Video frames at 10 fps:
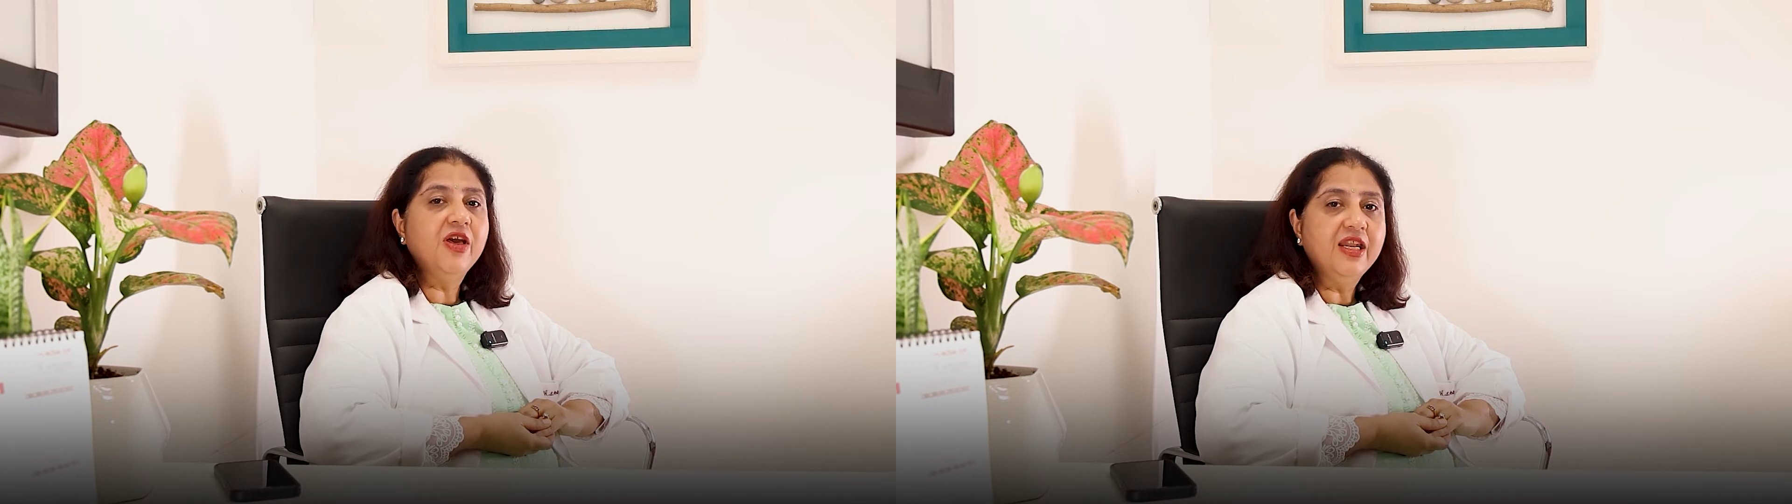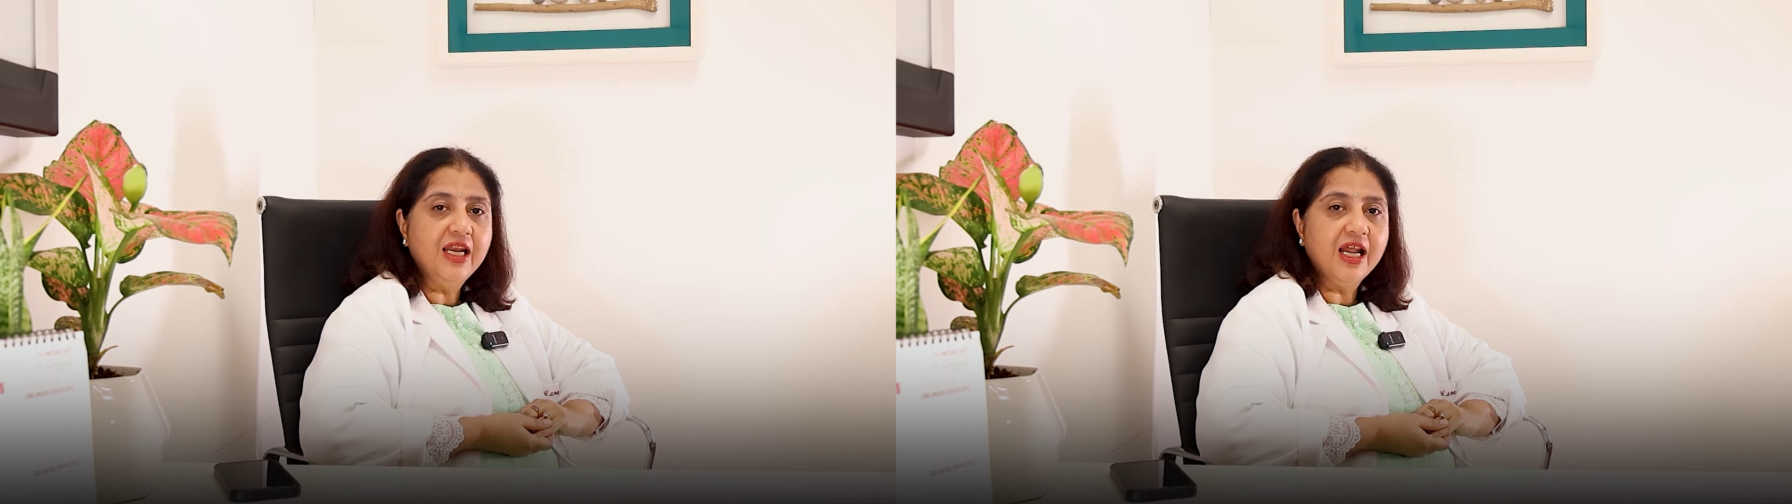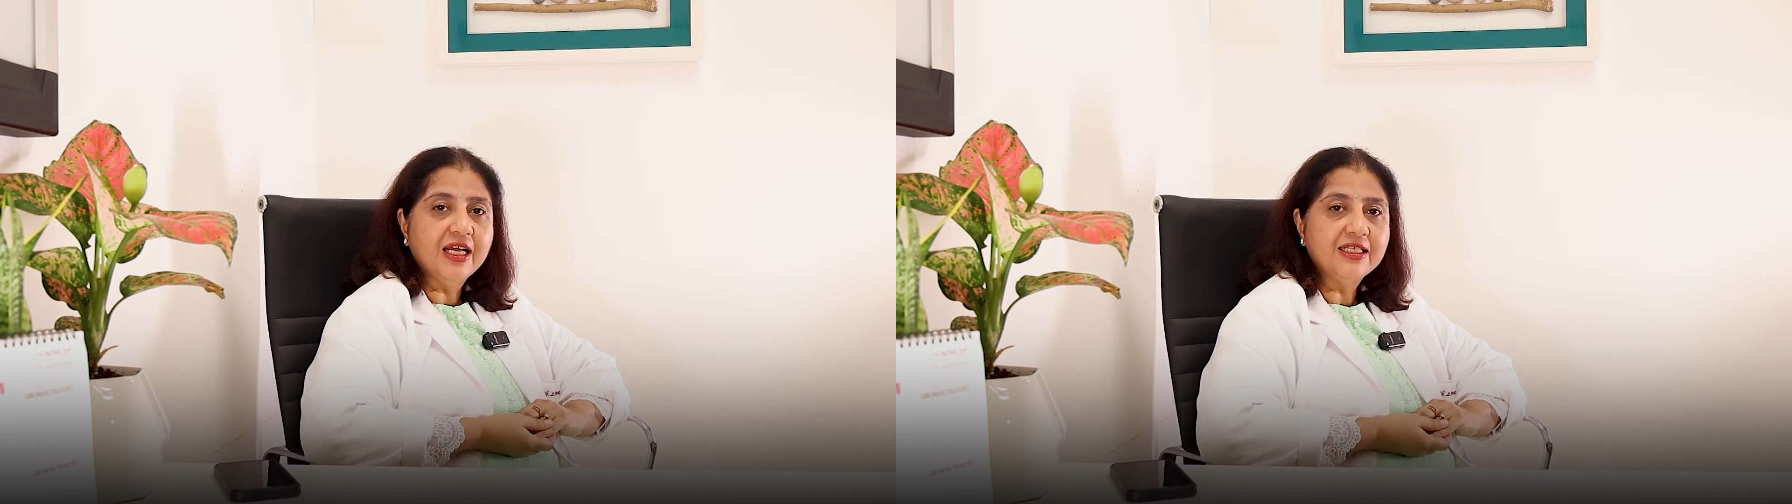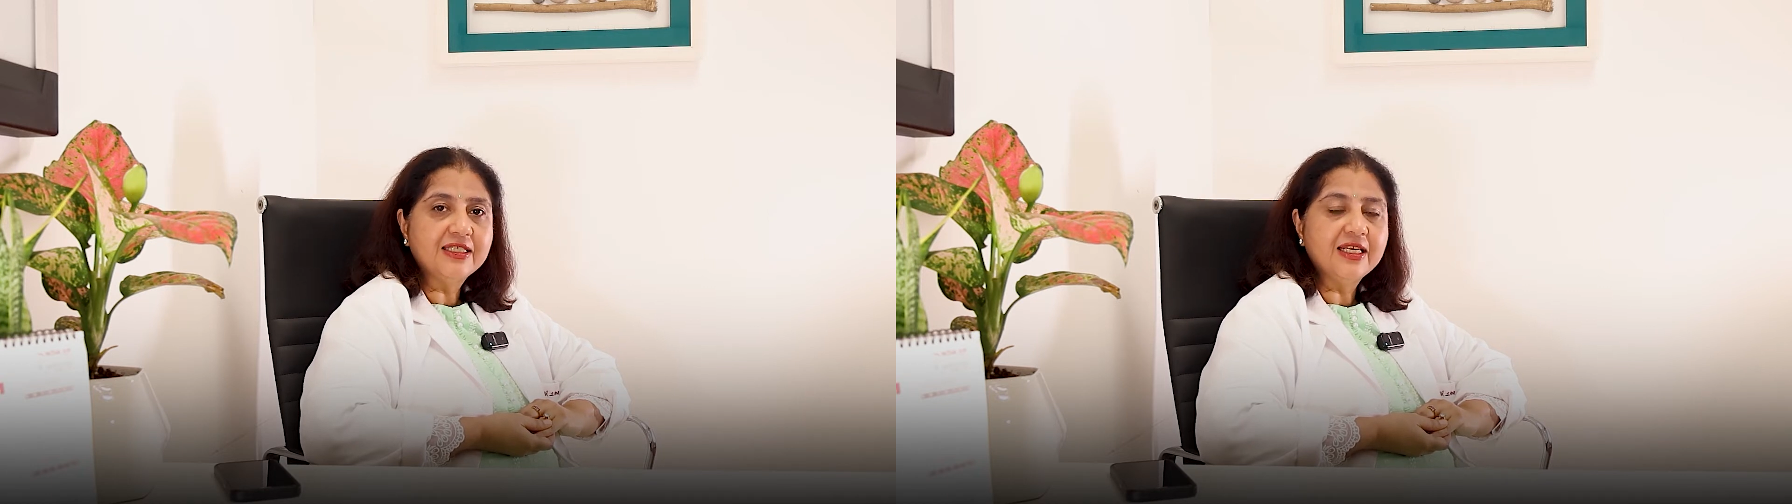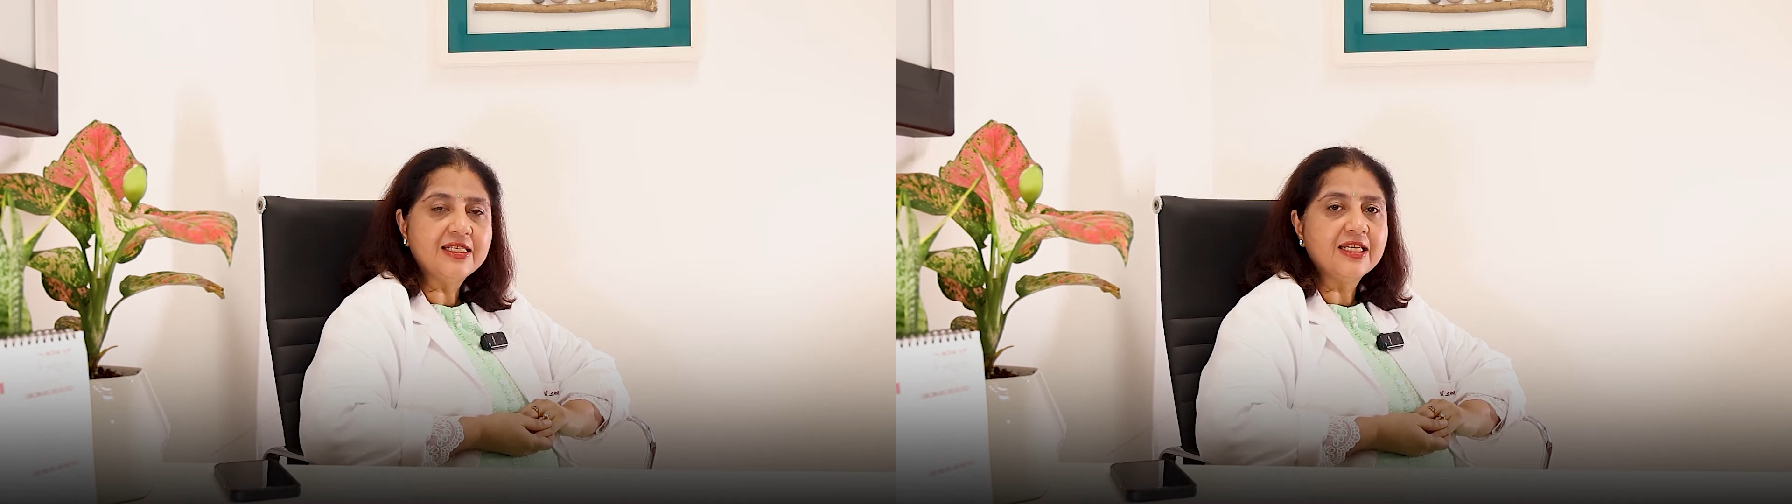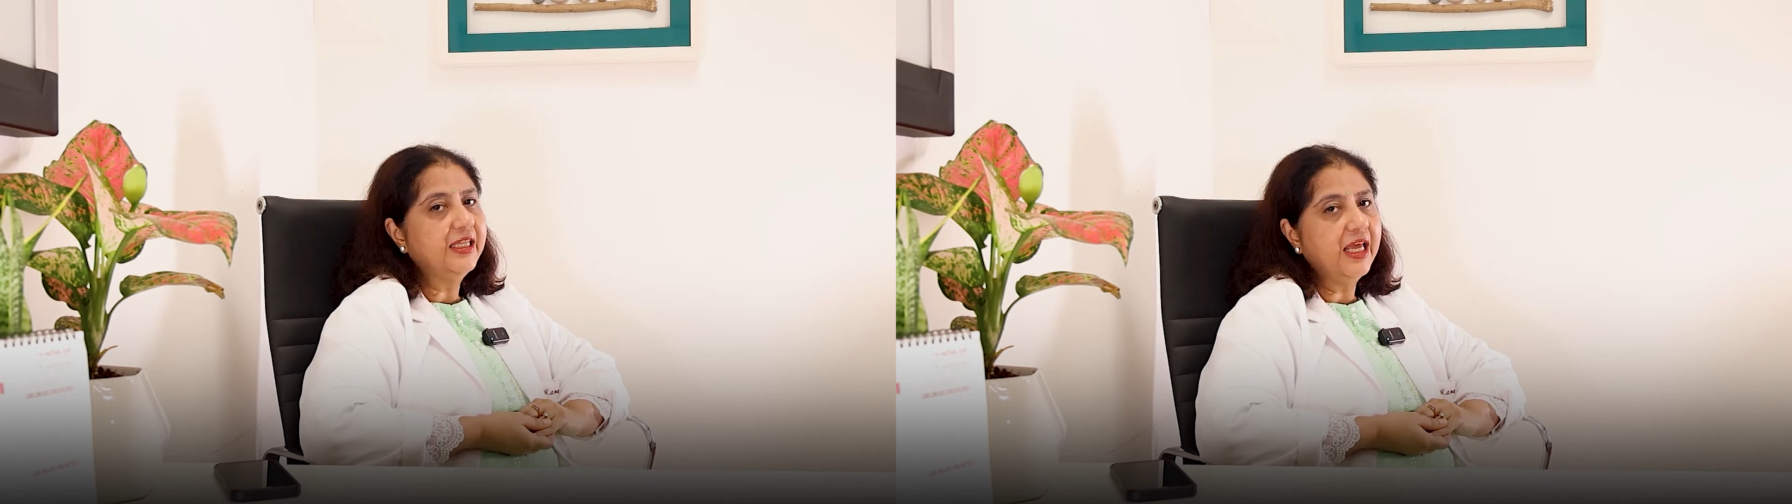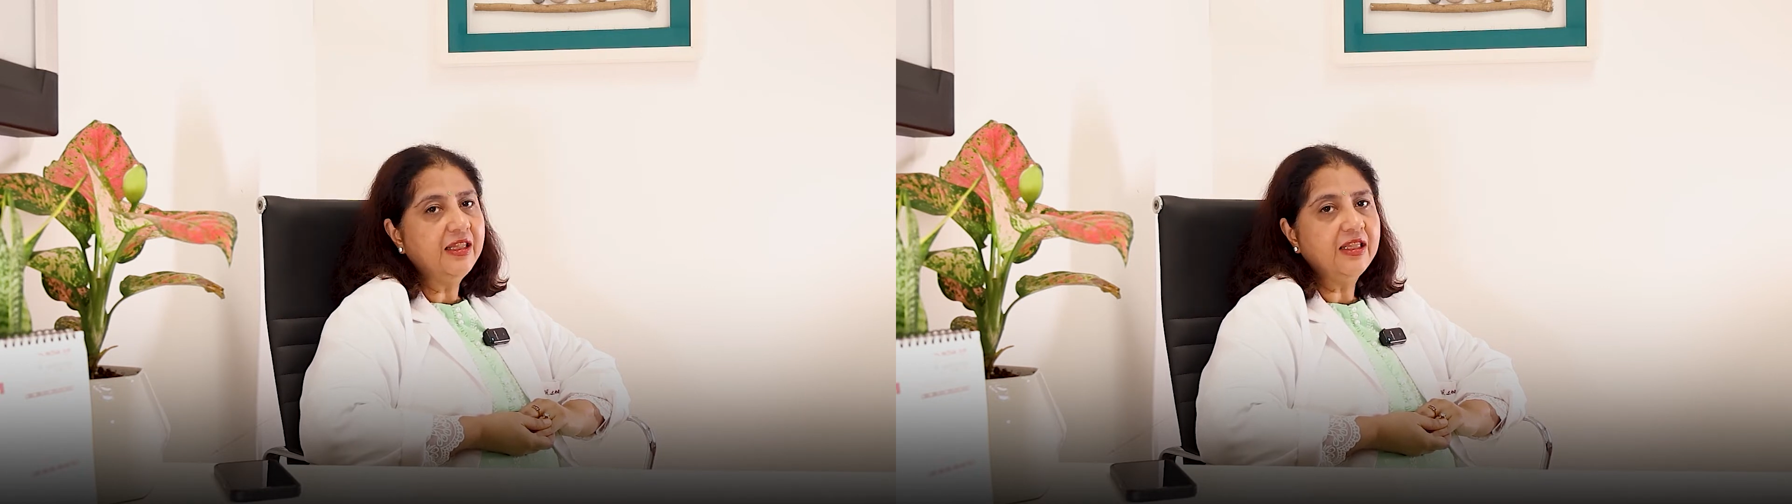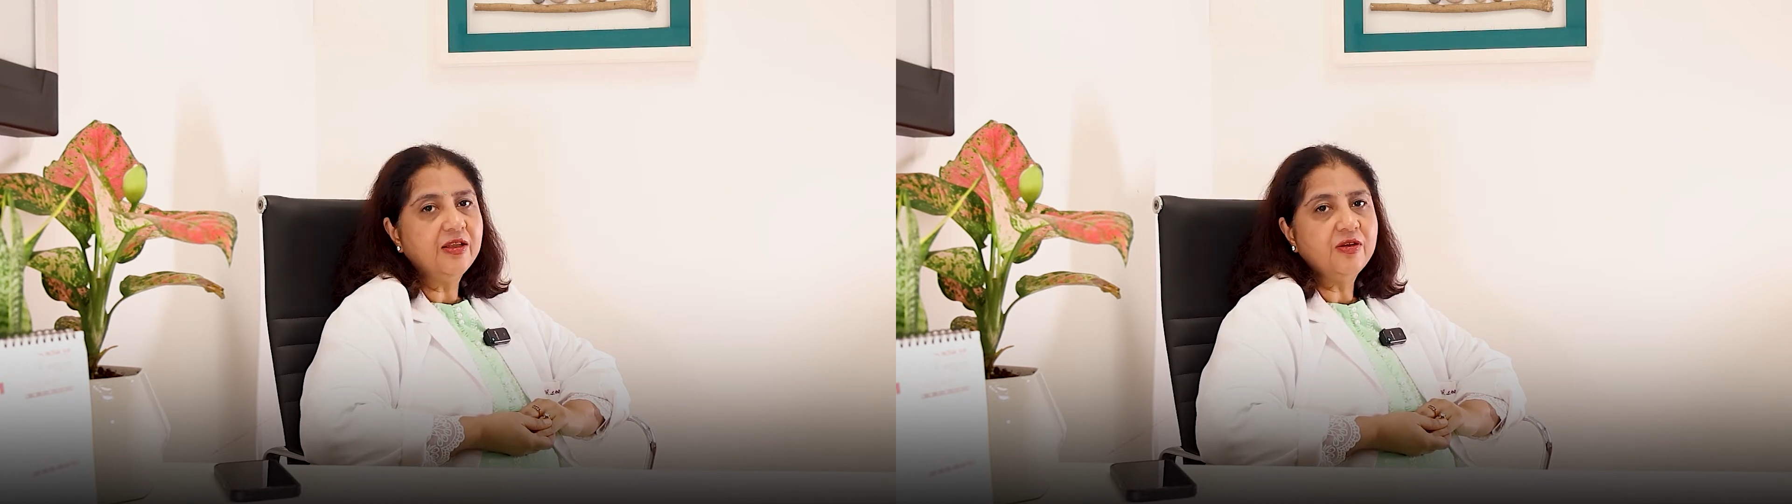very large cysts, then